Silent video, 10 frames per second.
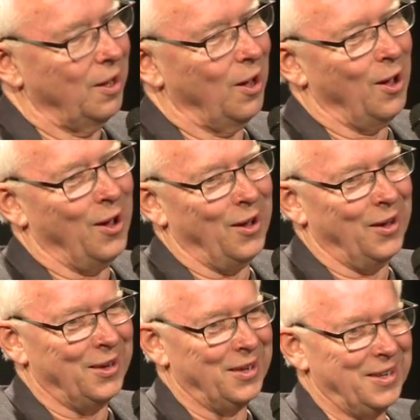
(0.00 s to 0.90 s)

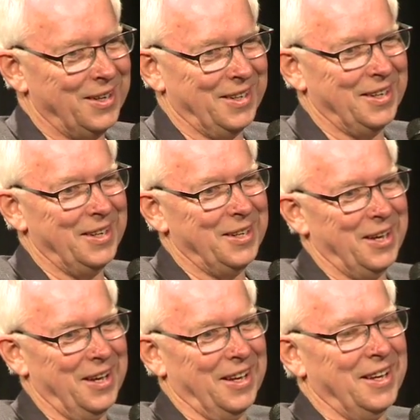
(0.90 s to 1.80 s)
Oh,
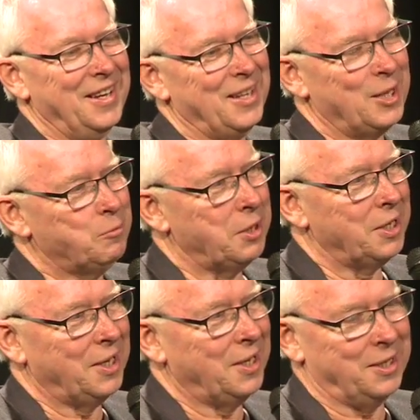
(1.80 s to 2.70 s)
that's
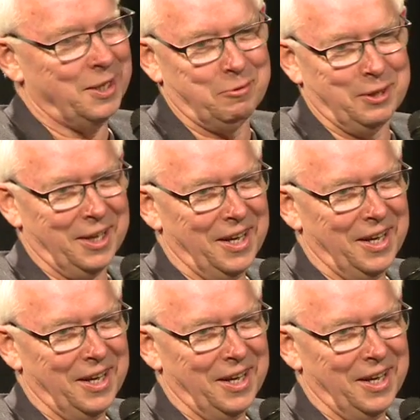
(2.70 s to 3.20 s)
pretty hard, Gabby.